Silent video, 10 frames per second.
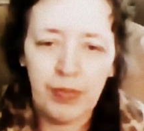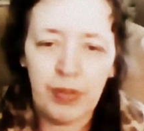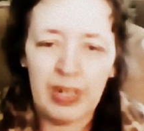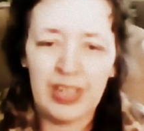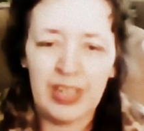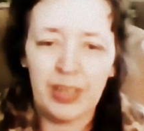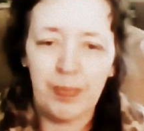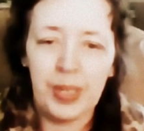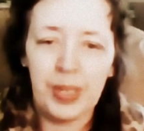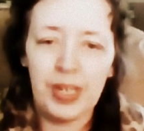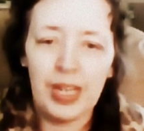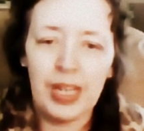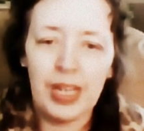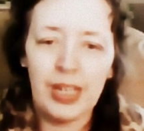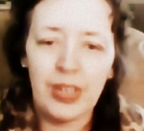for it is a
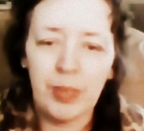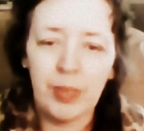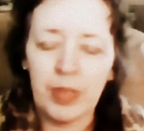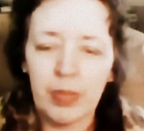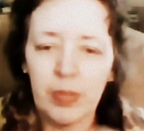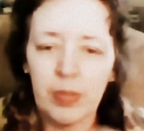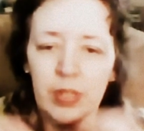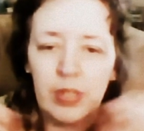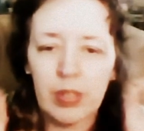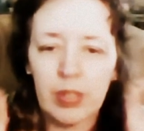pinhead, somebody with